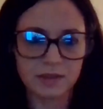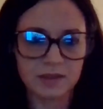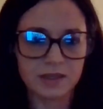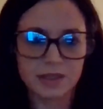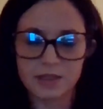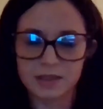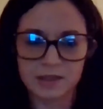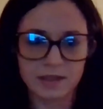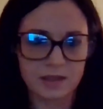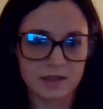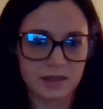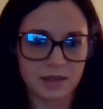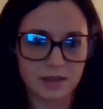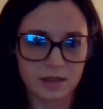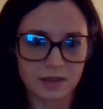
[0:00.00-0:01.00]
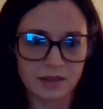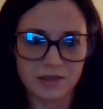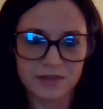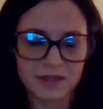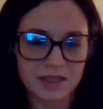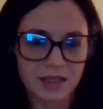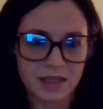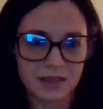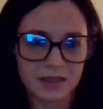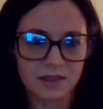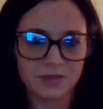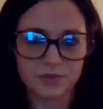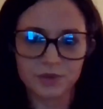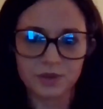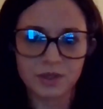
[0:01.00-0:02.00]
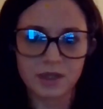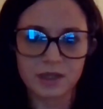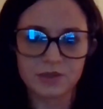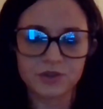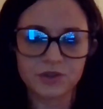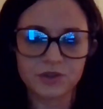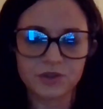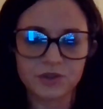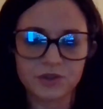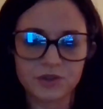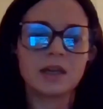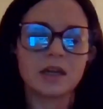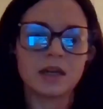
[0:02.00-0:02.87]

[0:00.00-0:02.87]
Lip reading: and this is devastating for the country.